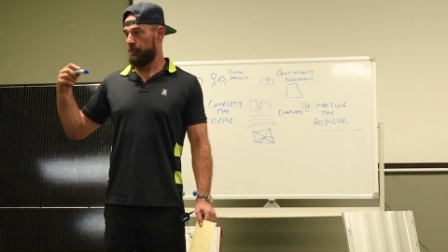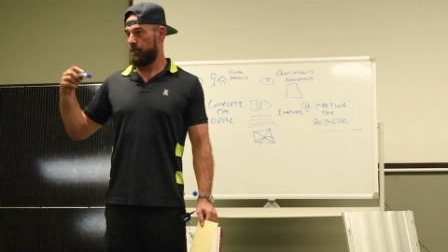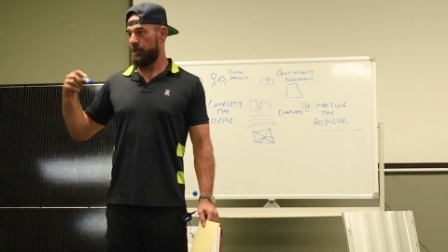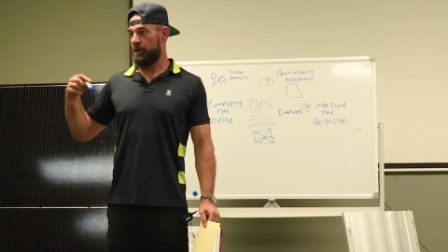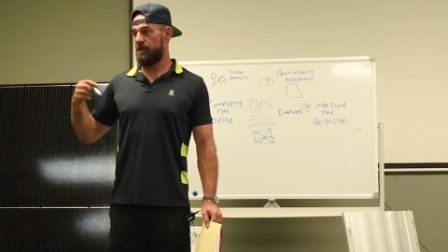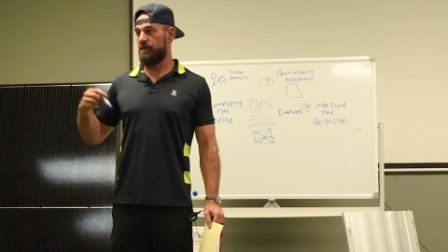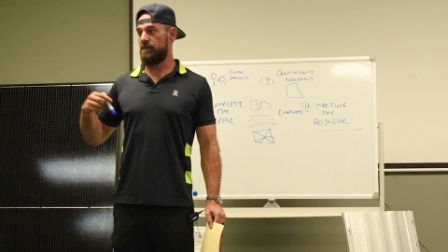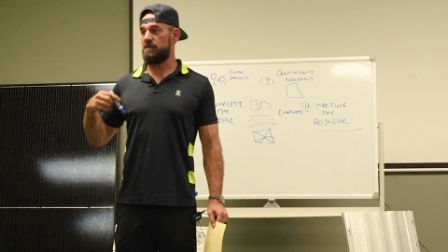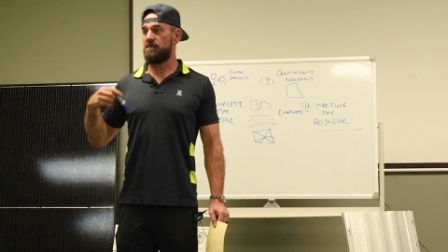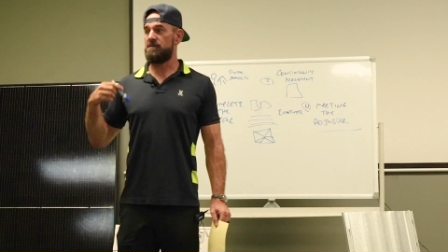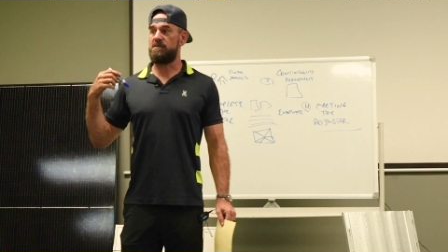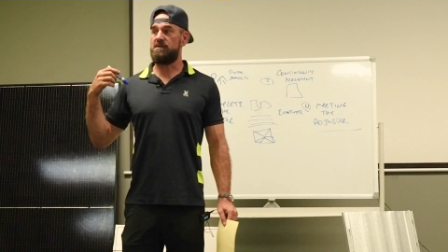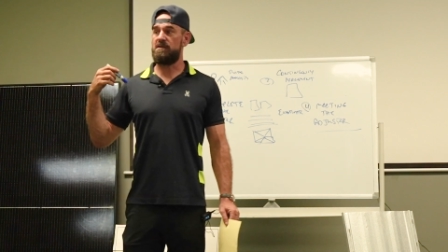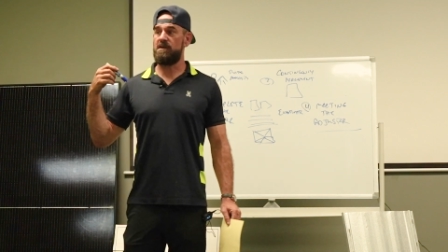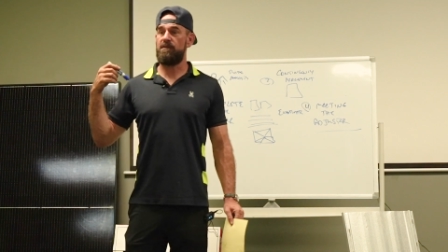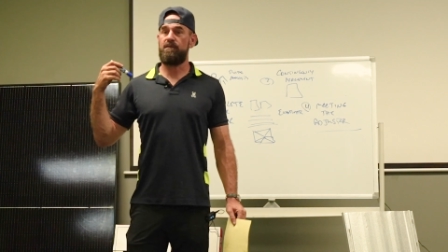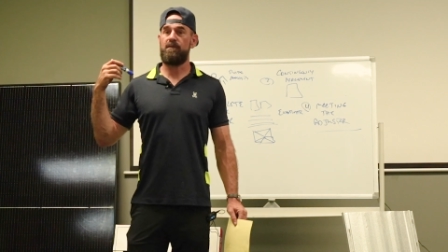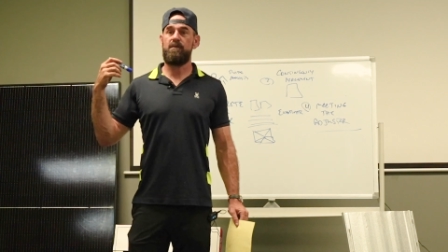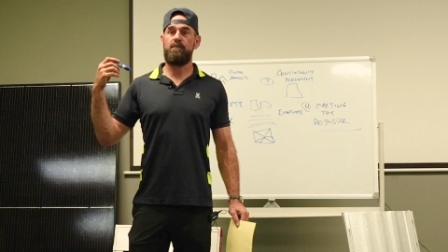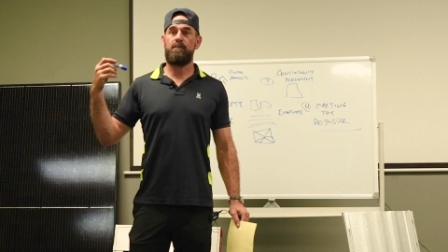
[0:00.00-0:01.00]
But there's
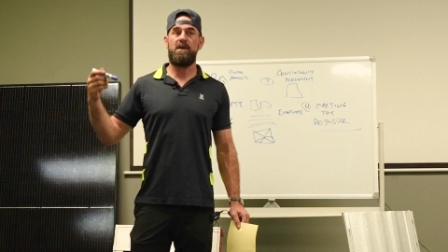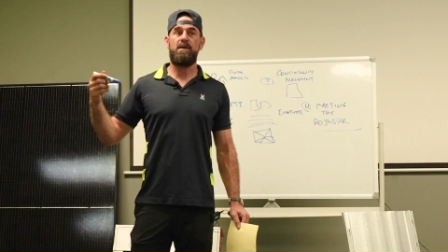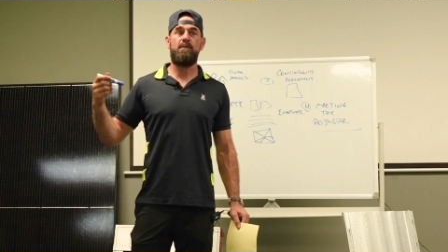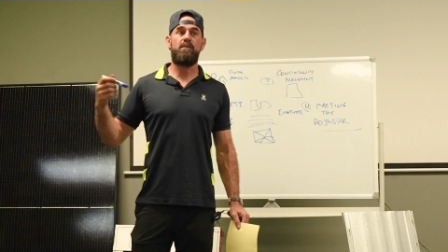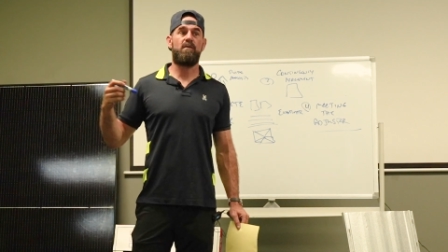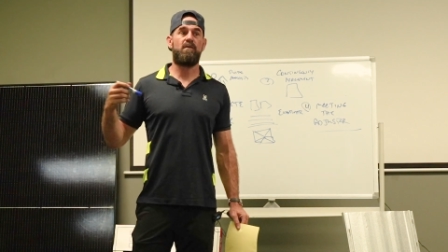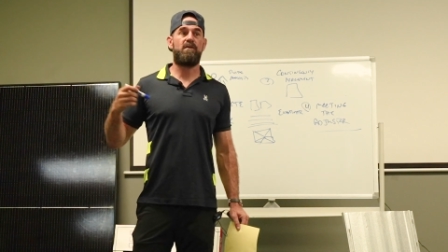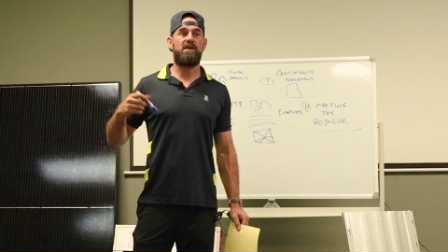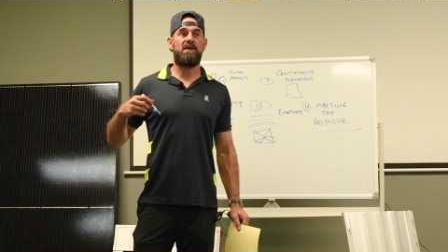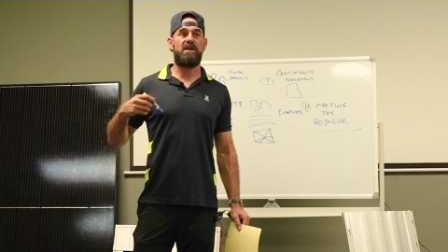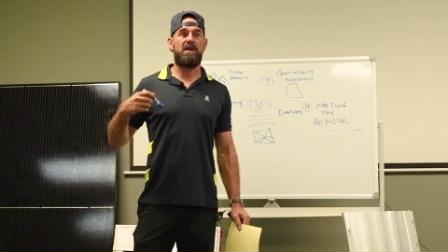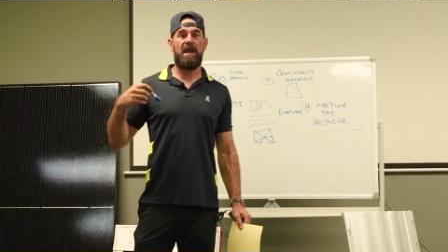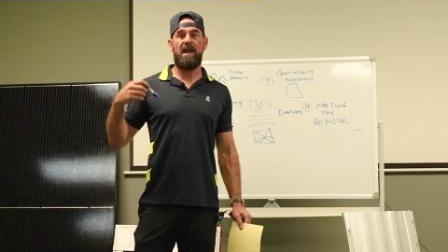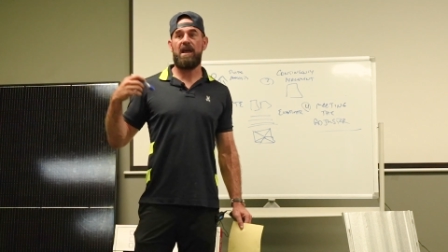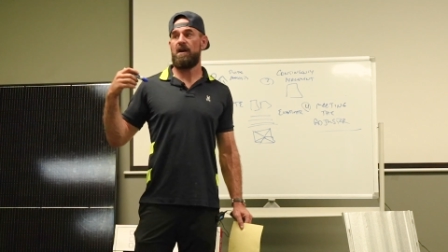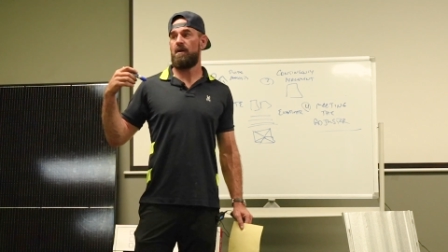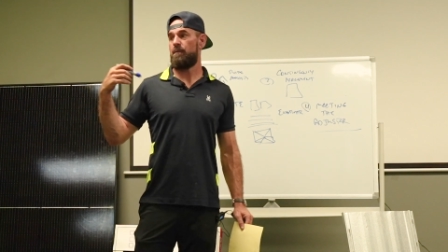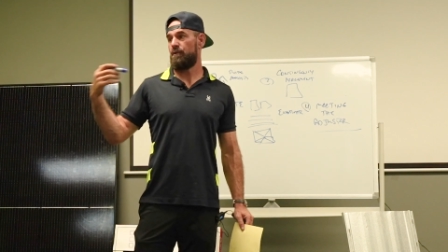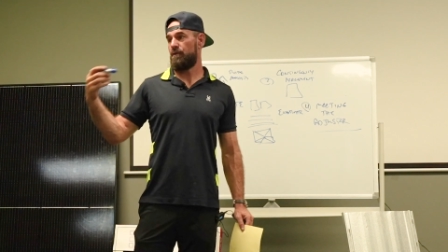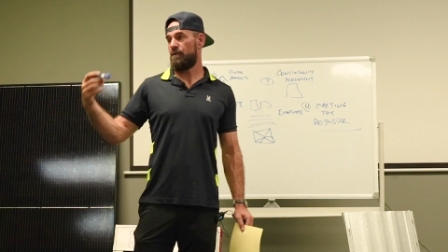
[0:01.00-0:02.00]
different people that
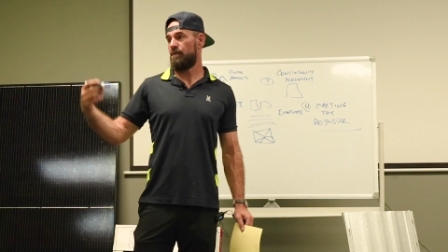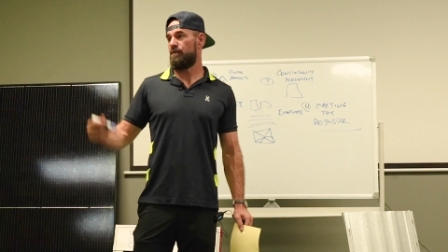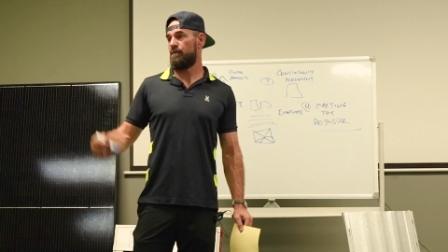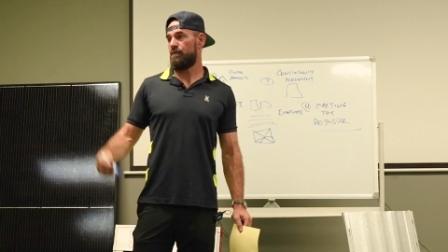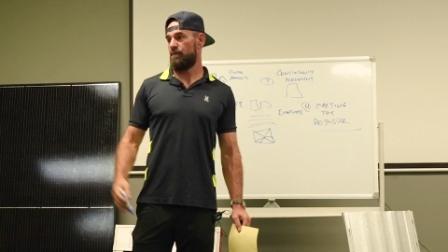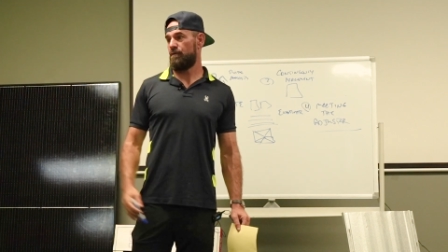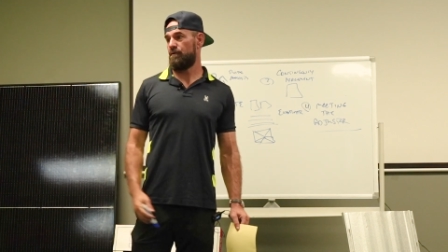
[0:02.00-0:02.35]
can't approve the